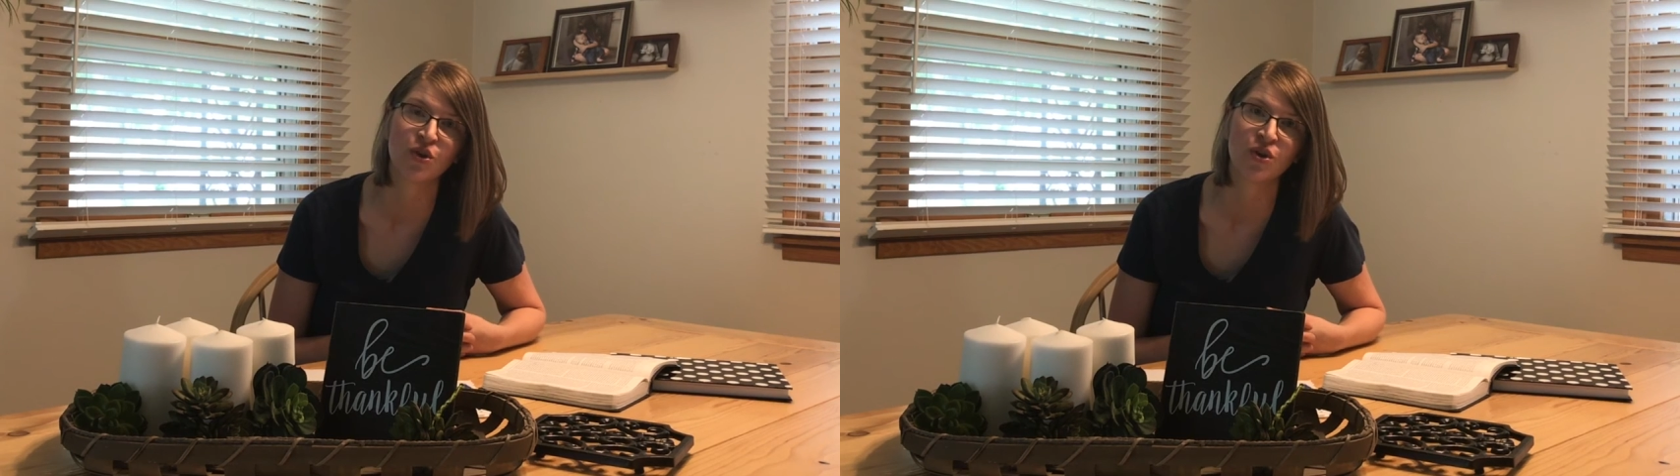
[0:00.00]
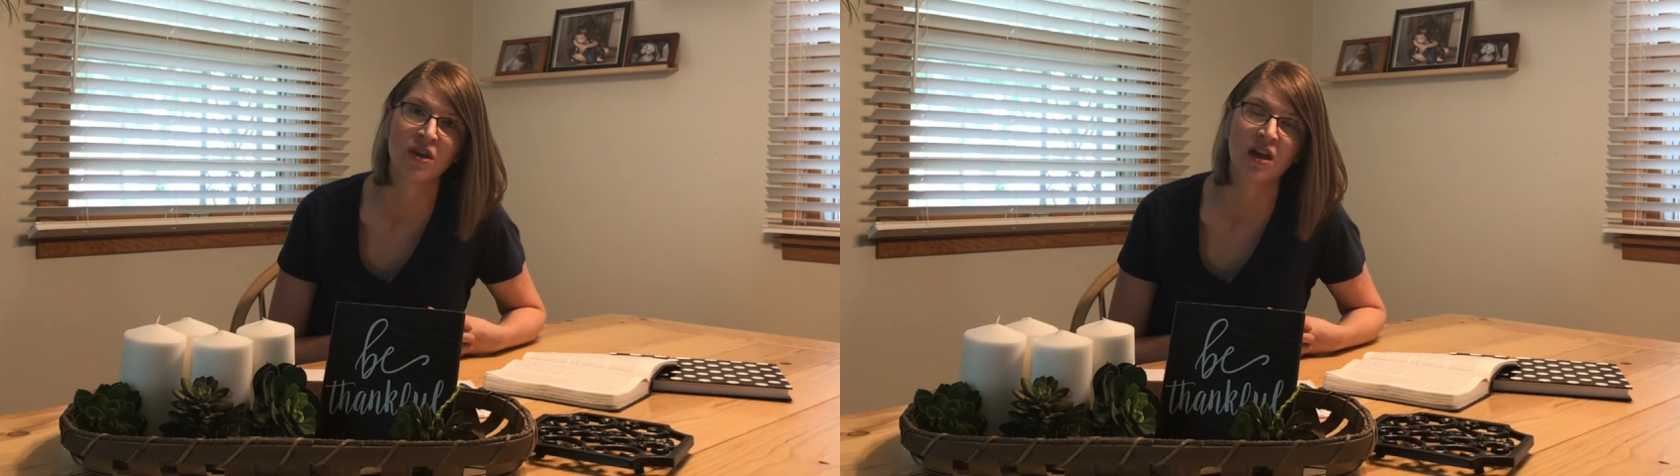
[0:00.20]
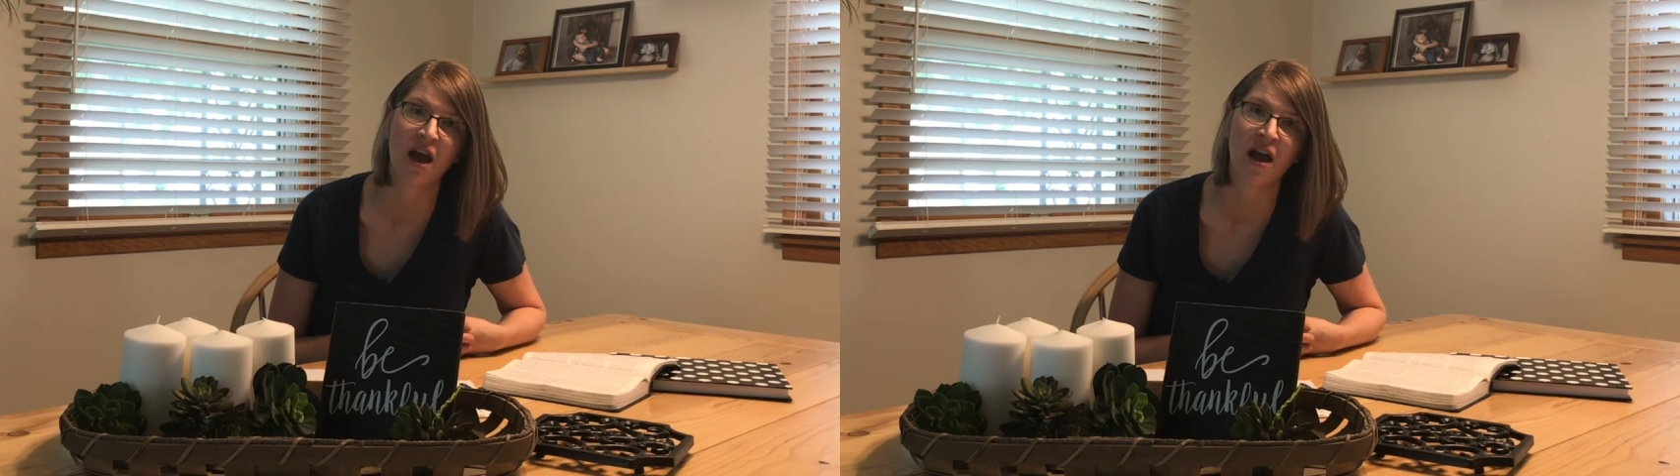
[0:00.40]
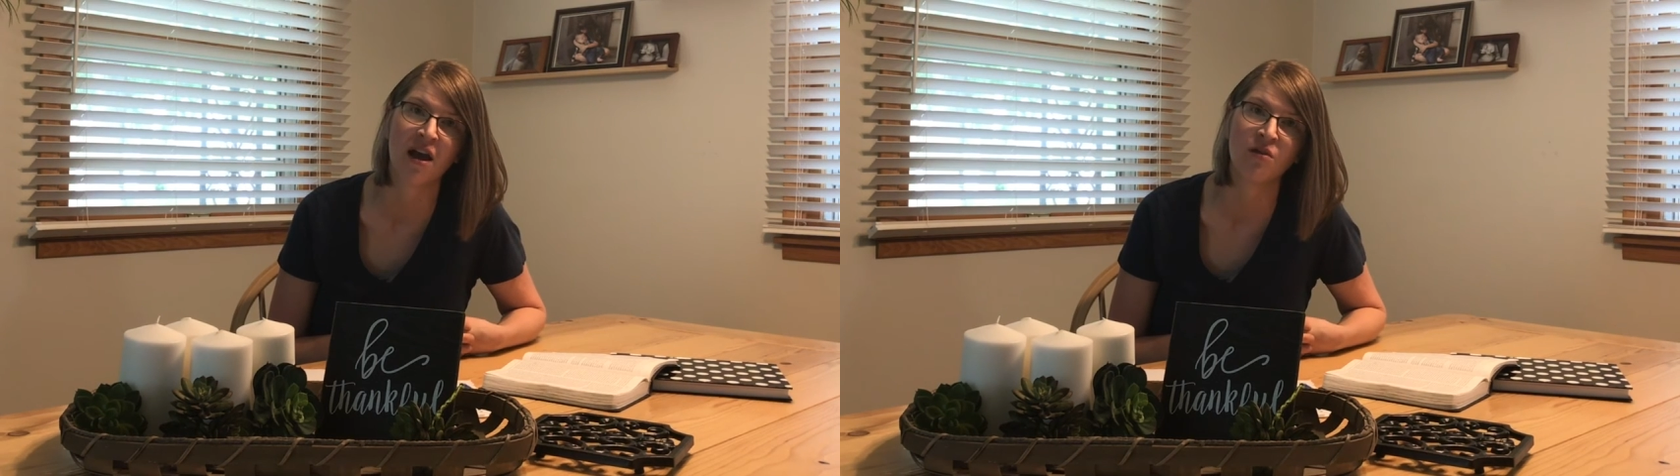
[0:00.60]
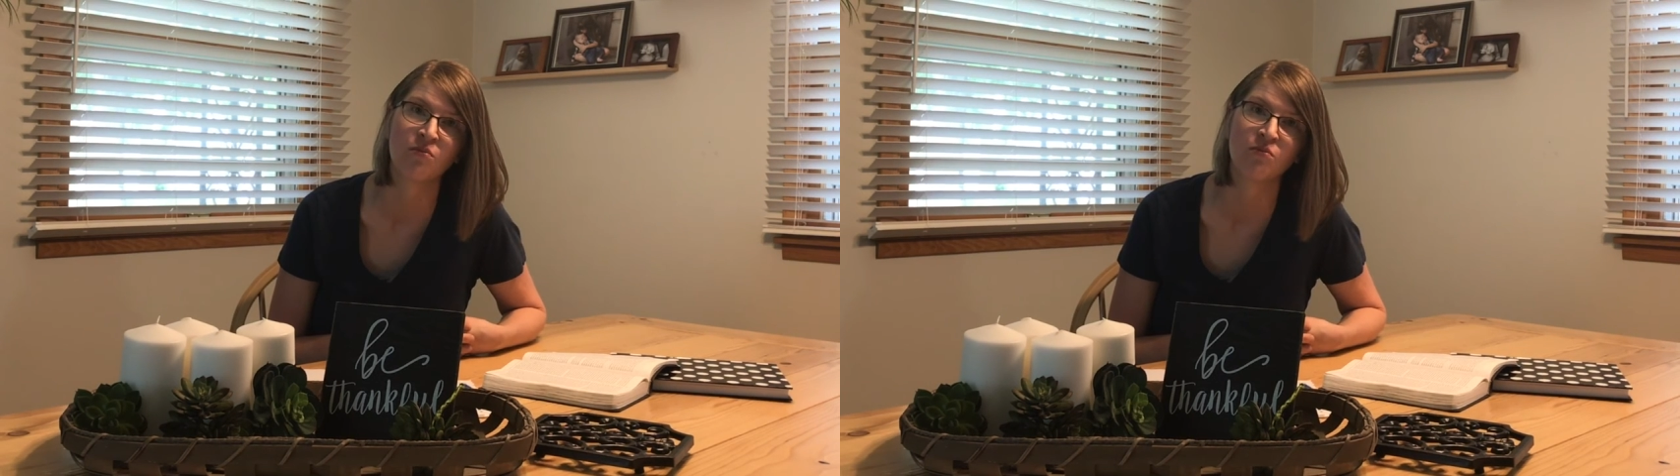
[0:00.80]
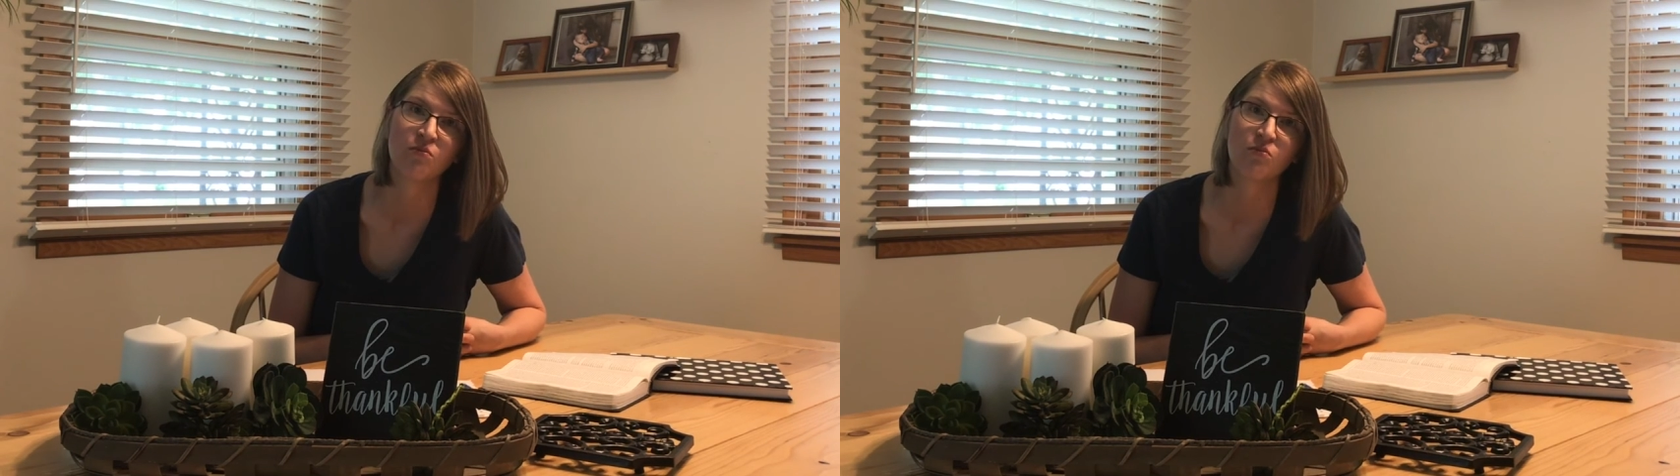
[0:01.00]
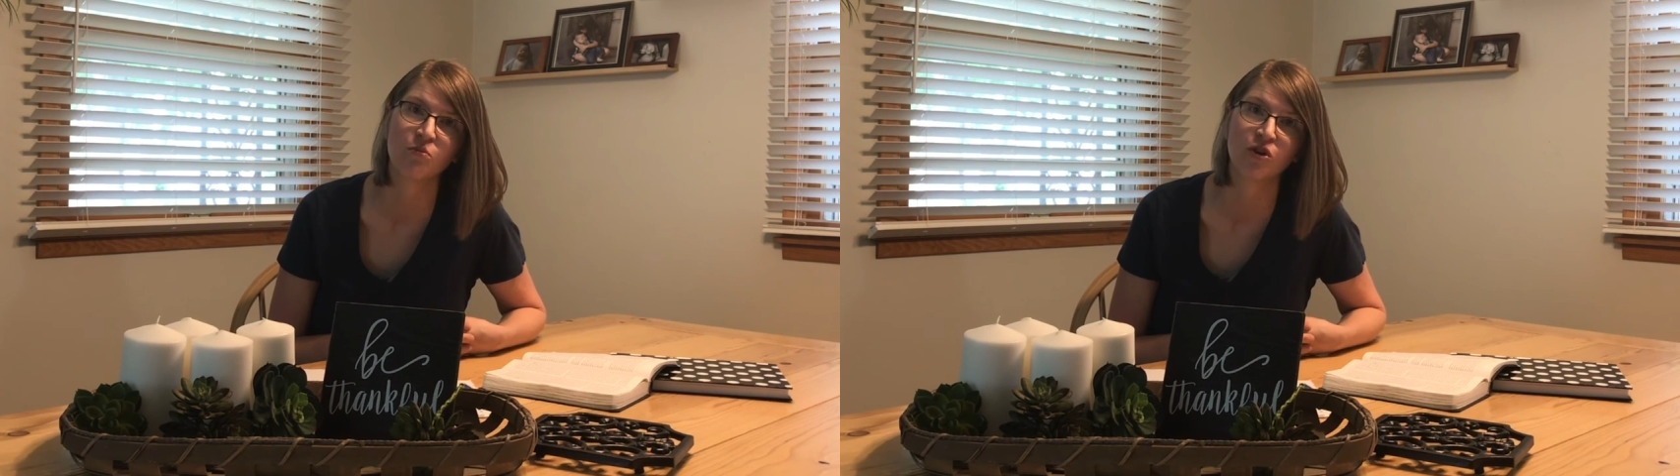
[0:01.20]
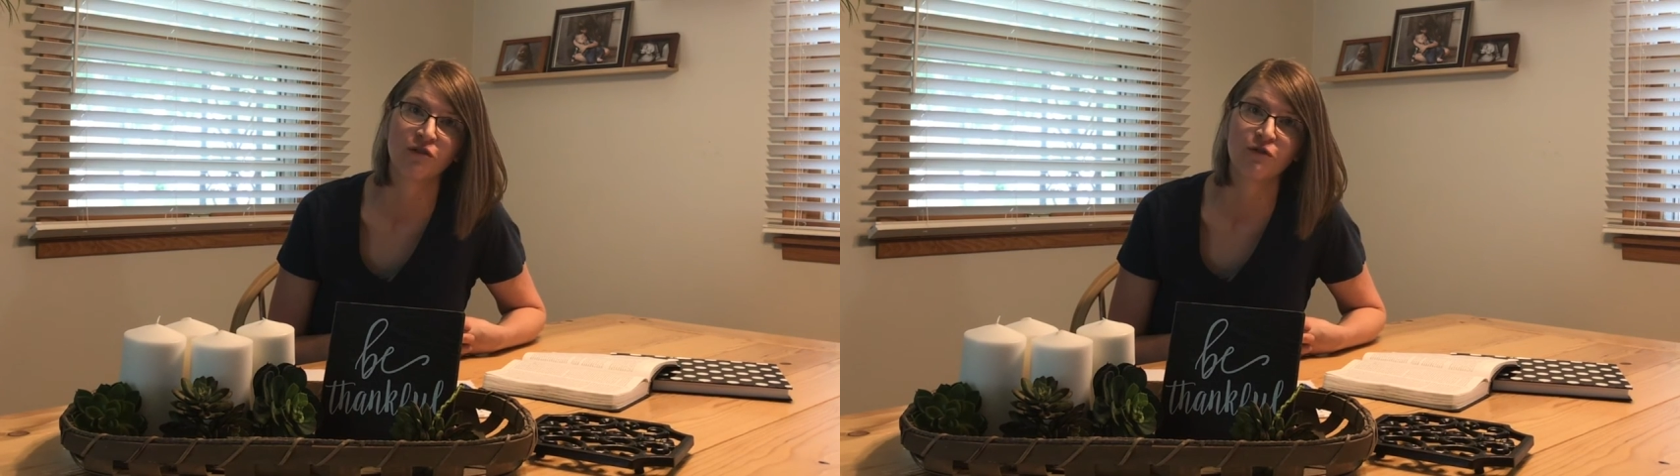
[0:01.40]
the
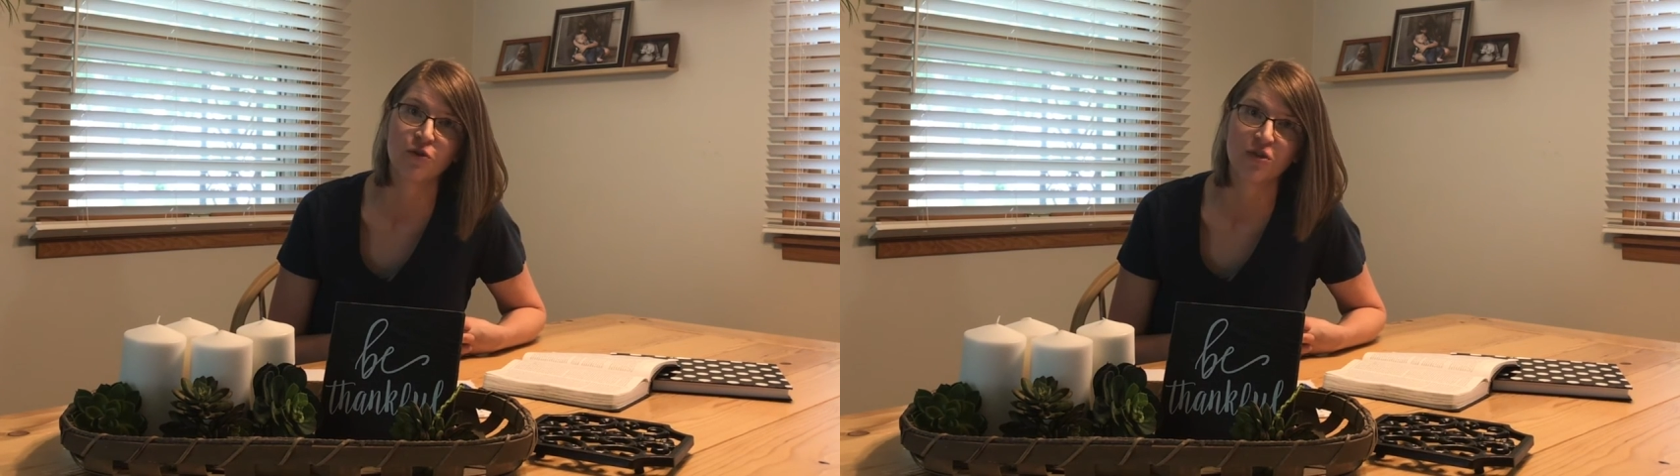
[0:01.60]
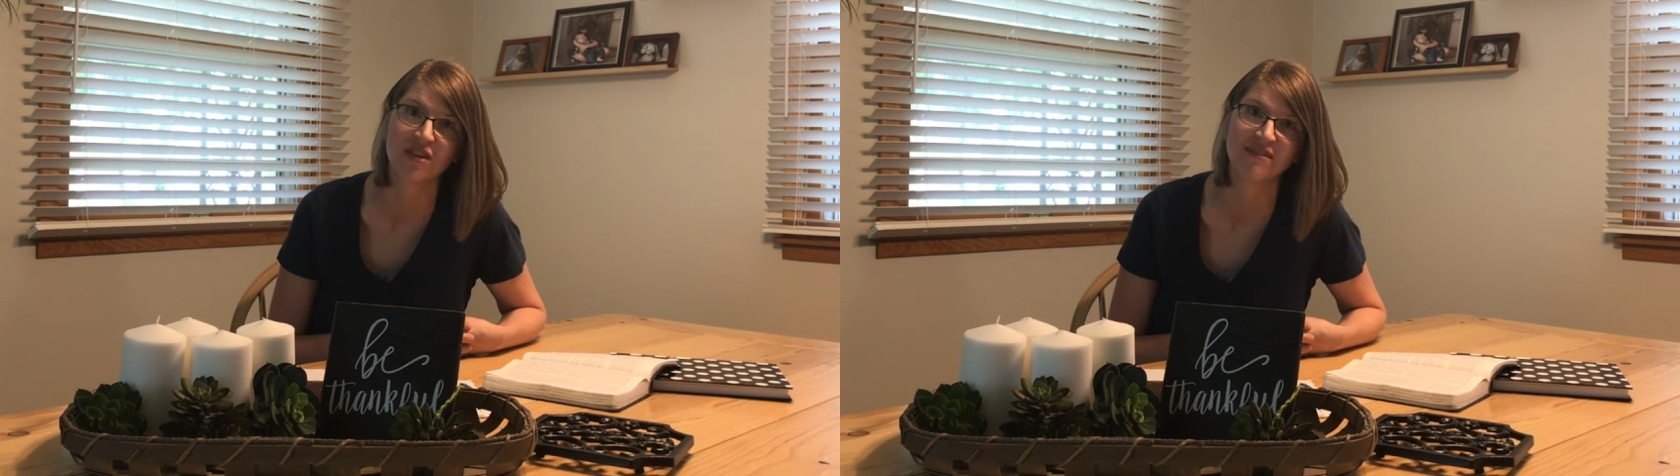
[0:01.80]
book of Ruth.